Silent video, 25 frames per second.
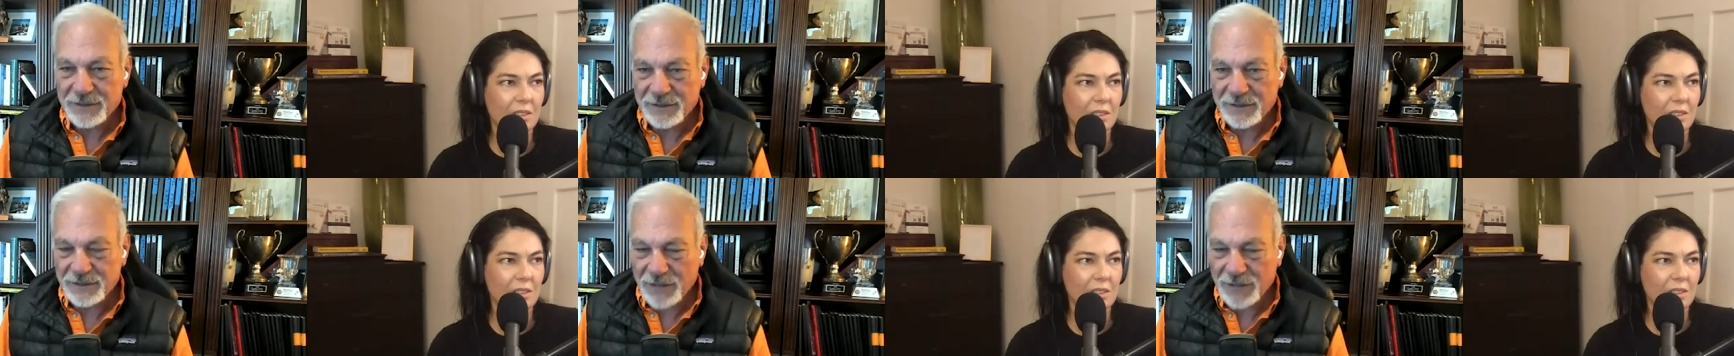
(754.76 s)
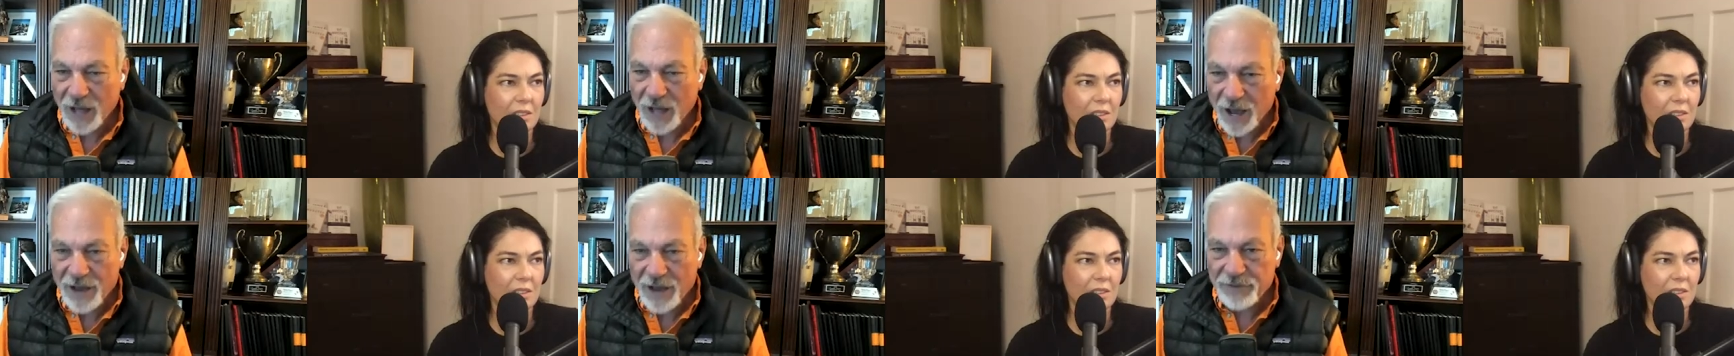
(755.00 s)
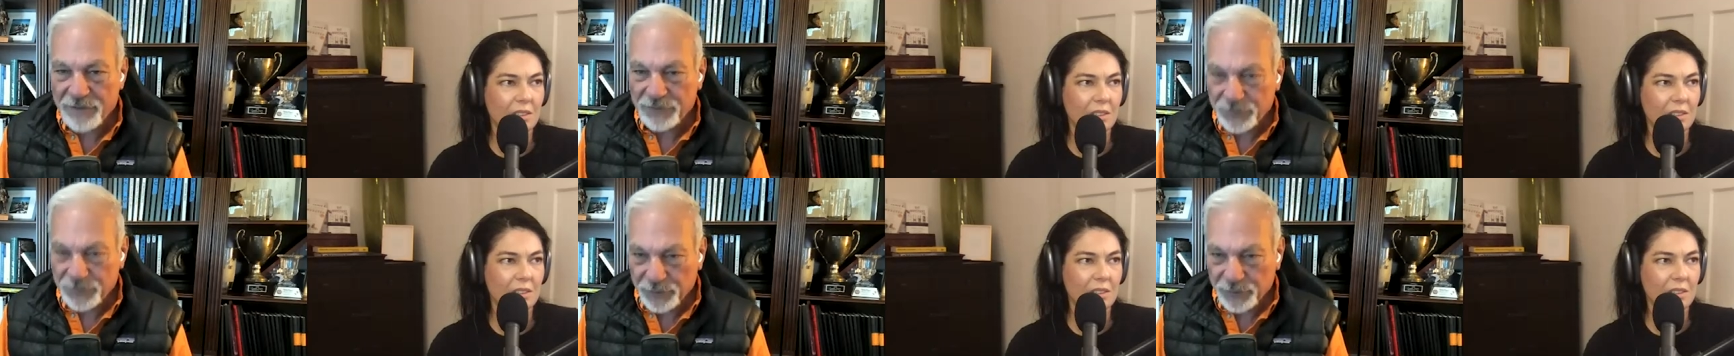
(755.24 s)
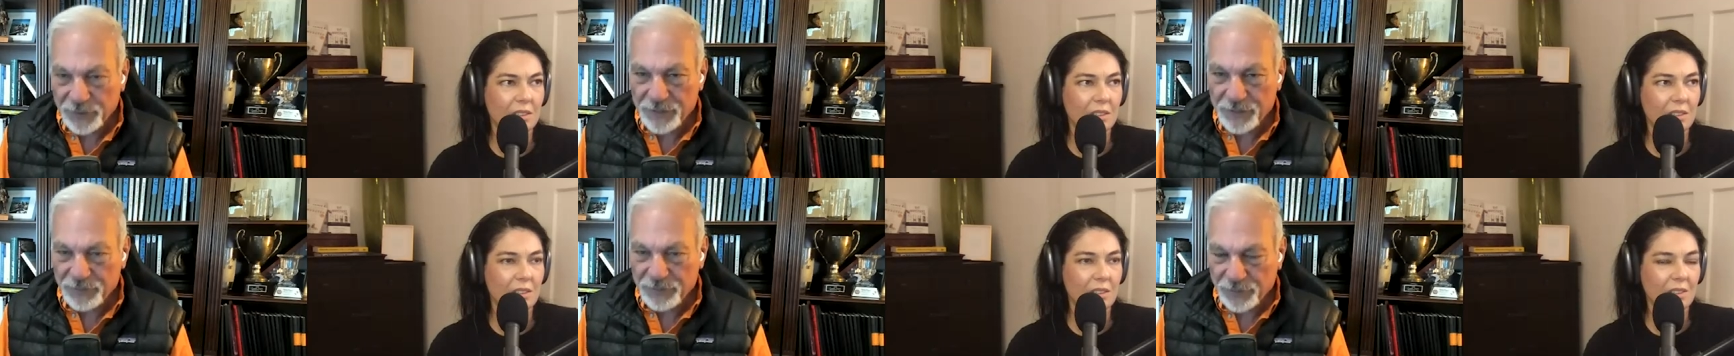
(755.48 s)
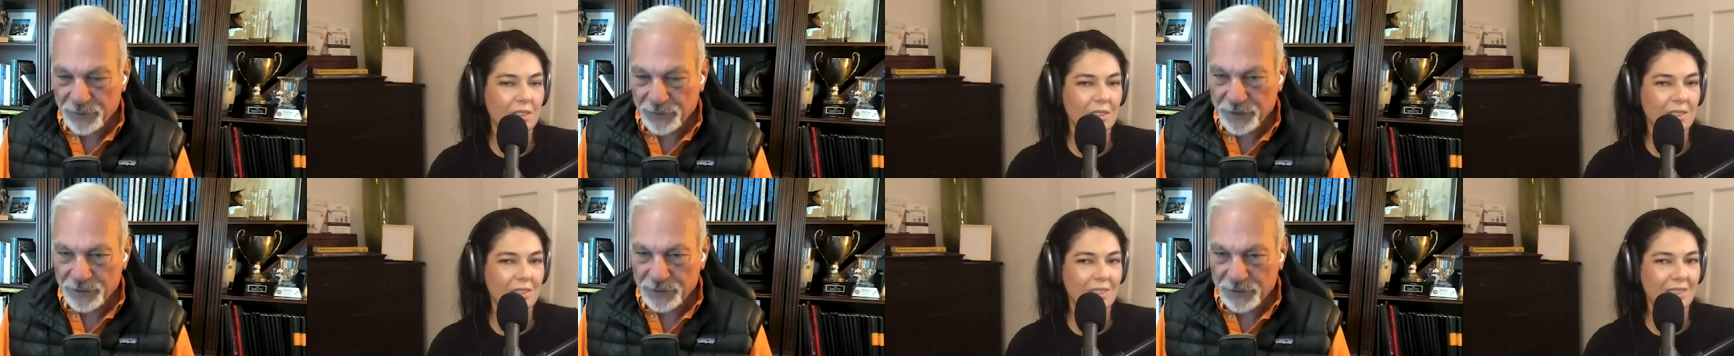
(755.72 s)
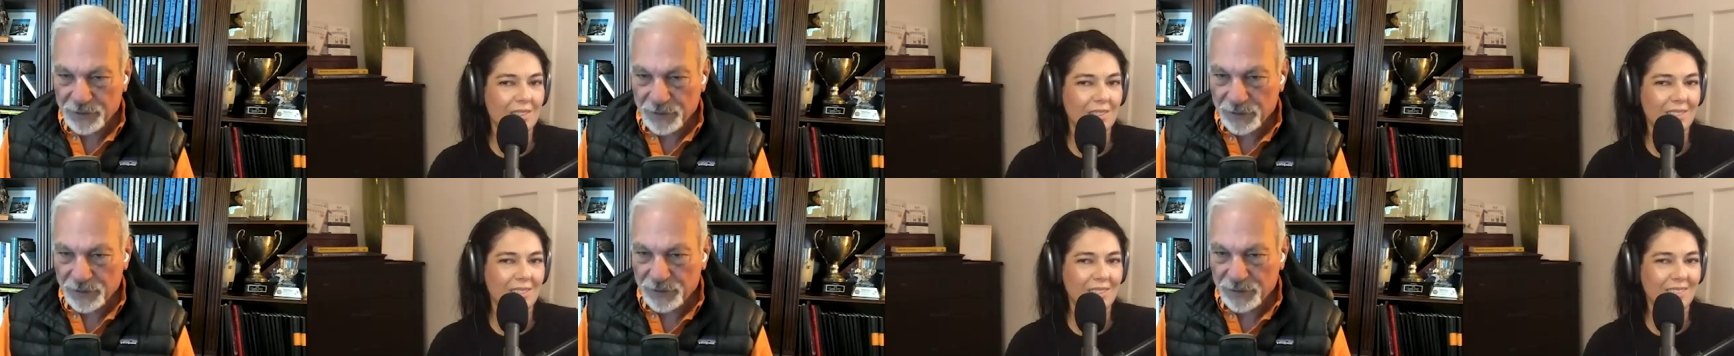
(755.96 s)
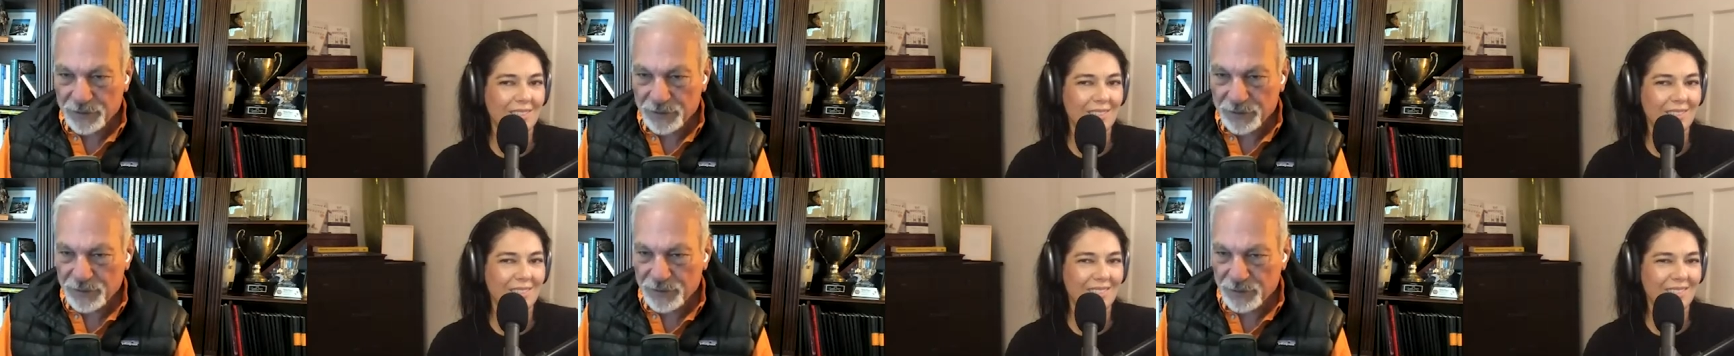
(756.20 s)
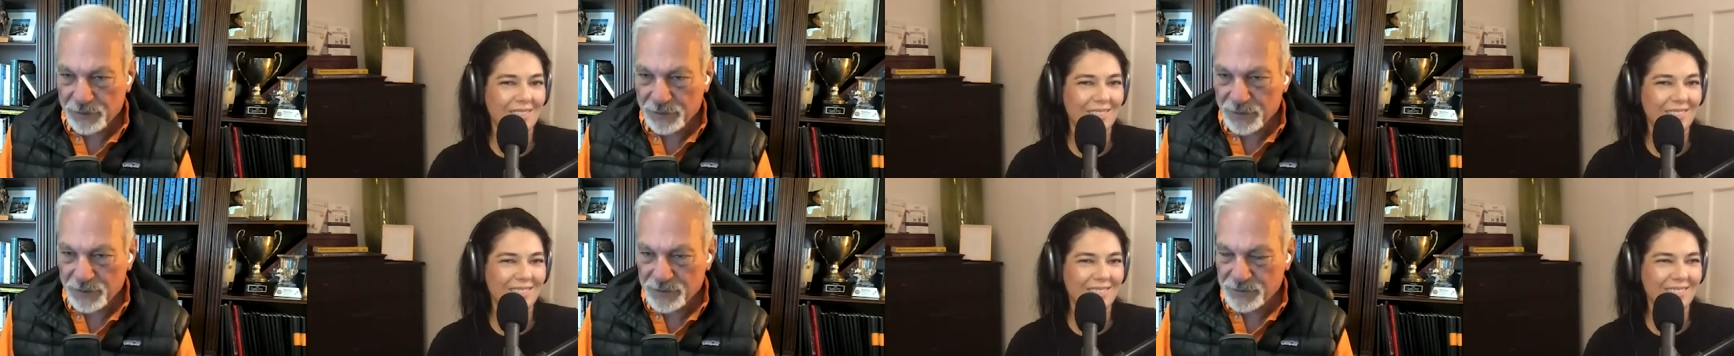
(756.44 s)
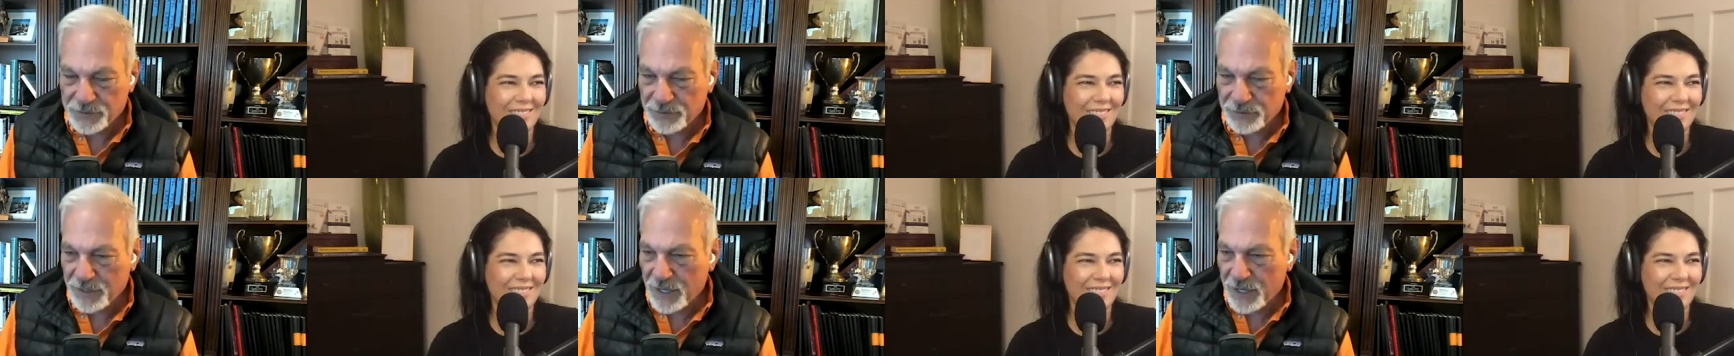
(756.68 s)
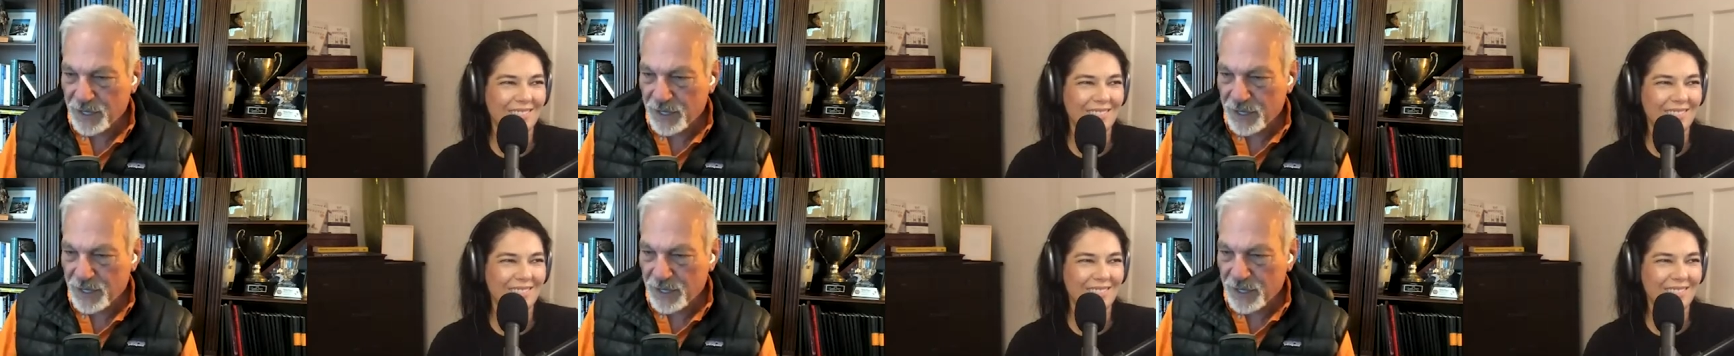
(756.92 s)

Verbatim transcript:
Speaker 1: live 24 year old who was